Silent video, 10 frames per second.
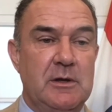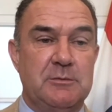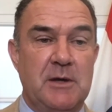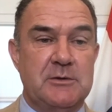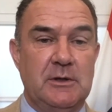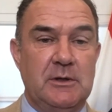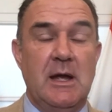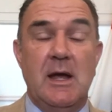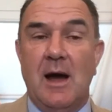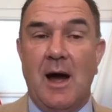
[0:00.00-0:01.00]

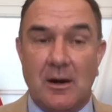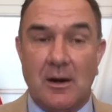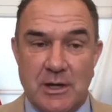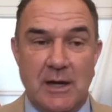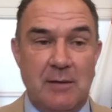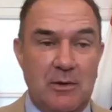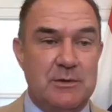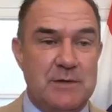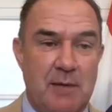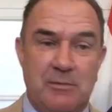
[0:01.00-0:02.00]
especially our chamber,
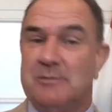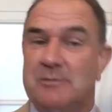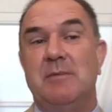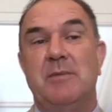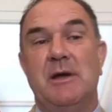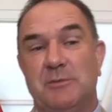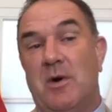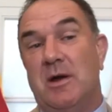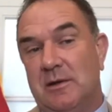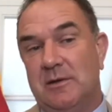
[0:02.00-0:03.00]
which happens to be the best
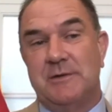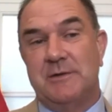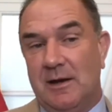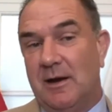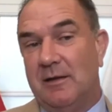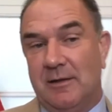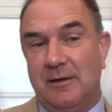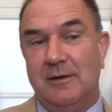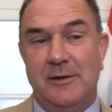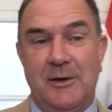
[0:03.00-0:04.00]
one in the state, I
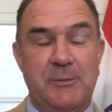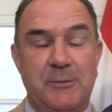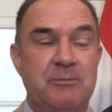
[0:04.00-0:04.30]
think. You know,